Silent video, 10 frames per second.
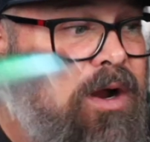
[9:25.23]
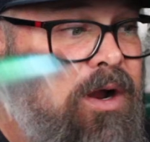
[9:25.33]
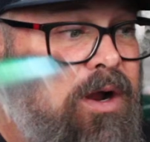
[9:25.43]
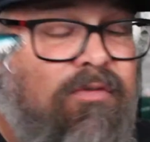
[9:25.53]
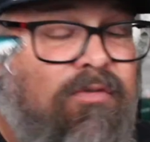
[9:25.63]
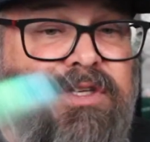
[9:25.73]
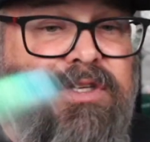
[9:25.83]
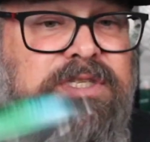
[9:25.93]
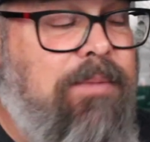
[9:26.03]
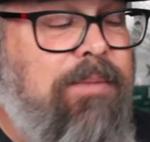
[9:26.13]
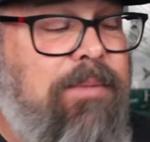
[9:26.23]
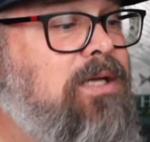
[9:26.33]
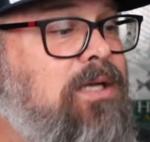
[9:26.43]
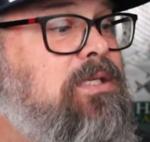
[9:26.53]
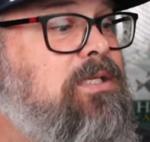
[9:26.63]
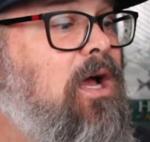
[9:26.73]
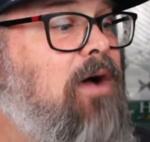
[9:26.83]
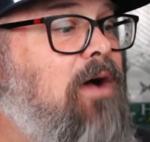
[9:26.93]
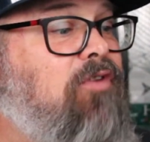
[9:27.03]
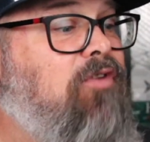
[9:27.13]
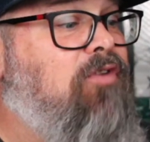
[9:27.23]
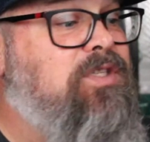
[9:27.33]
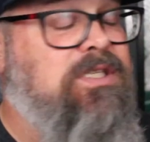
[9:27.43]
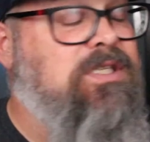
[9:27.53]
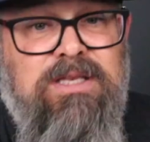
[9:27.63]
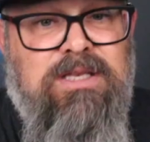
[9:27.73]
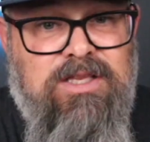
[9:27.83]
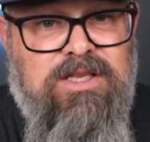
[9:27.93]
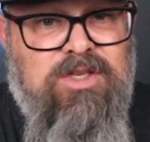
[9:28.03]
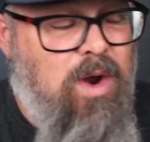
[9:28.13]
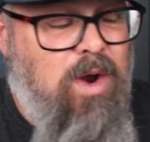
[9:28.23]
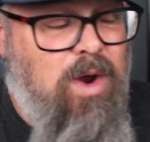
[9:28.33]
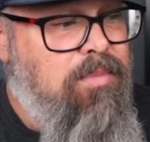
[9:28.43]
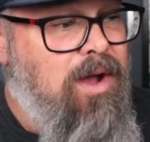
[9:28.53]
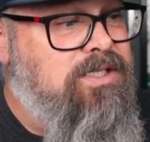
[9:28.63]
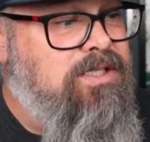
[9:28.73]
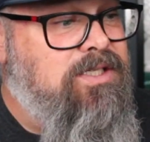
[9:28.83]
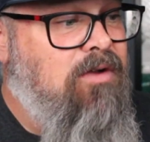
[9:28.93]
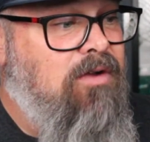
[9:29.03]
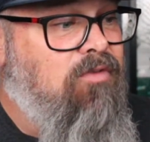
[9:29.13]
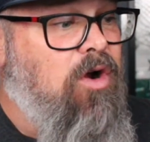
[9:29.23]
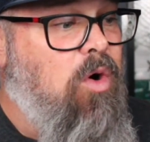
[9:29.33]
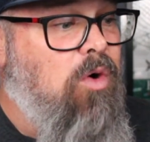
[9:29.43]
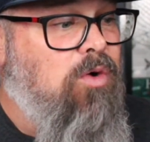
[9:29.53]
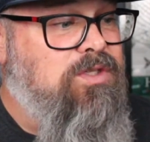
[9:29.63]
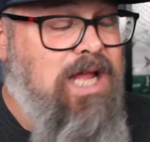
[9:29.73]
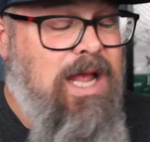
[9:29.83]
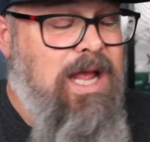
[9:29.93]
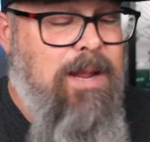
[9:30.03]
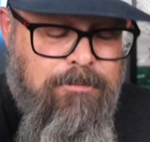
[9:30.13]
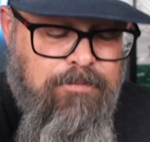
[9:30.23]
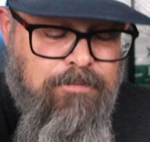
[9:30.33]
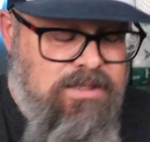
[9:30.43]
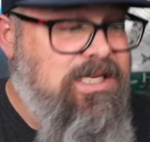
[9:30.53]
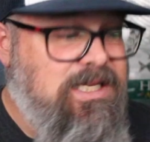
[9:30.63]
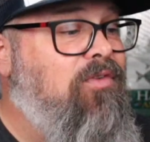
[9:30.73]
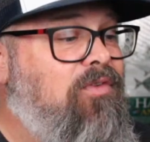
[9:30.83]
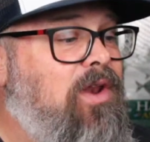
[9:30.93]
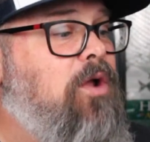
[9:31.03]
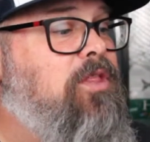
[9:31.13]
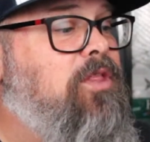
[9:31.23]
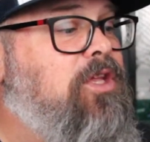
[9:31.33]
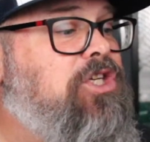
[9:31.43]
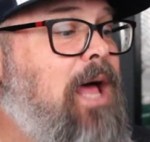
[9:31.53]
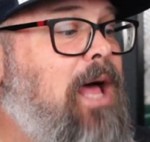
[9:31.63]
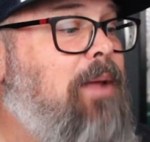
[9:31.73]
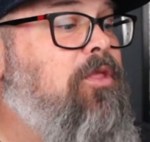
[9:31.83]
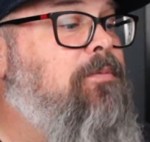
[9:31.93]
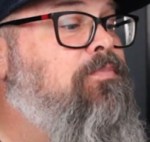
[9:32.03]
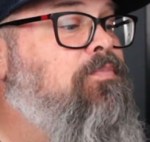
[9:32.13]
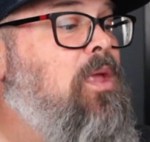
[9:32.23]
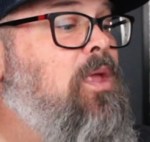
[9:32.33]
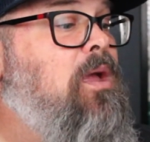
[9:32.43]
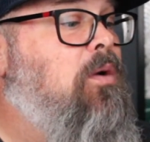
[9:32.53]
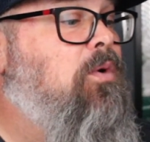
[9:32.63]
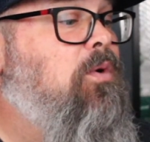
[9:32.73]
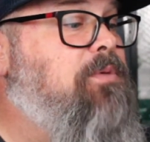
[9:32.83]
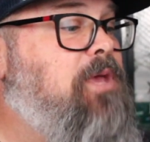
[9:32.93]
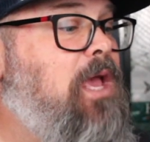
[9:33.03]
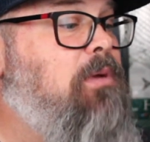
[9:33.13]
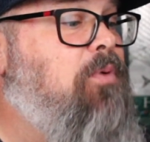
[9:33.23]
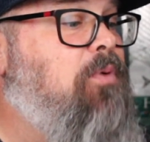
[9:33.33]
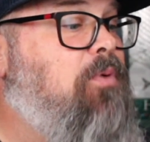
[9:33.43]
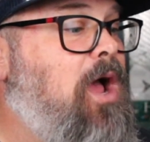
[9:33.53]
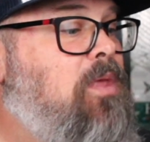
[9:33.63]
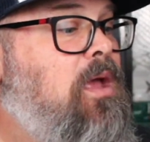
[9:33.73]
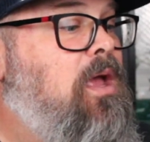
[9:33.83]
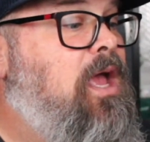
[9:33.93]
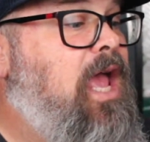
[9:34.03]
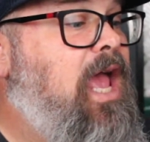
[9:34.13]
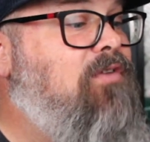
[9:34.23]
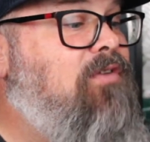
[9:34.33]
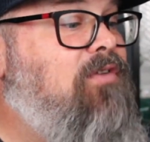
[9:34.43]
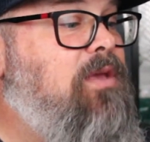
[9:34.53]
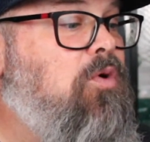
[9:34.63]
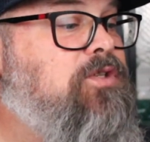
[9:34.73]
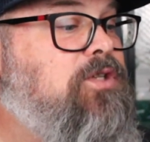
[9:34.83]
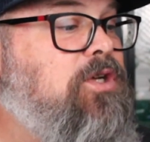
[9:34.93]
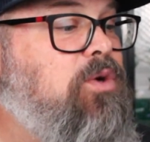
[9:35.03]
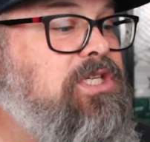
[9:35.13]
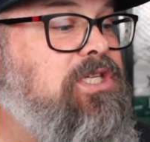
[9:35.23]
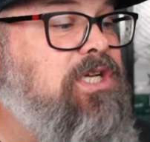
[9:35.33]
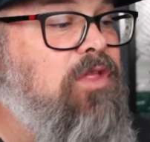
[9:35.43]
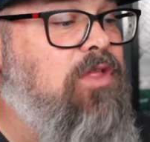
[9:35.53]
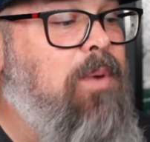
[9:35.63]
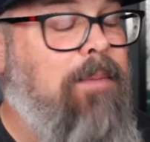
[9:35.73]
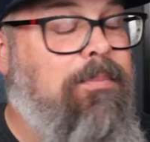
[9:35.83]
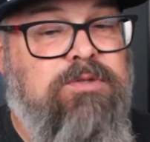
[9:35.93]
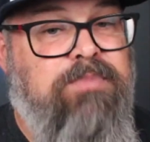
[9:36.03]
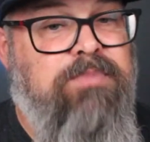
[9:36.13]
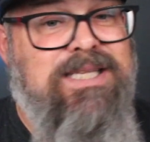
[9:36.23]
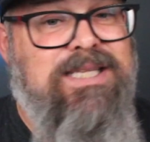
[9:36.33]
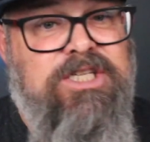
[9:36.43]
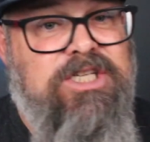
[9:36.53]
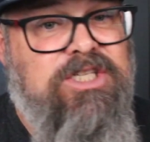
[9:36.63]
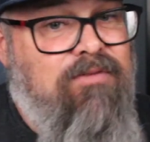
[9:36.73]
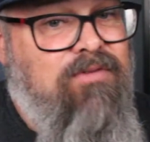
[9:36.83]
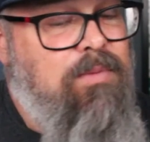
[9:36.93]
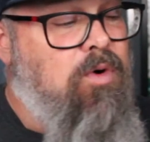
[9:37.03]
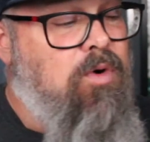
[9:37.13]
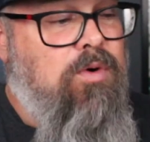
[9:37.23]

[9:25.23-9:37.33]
For $10 versus the $20 for a Cold Sniper, definitely worth a shot, brother. What's up, KB Prime? Heavy pulls are twitching for the poppers. Basically just a heavy pull,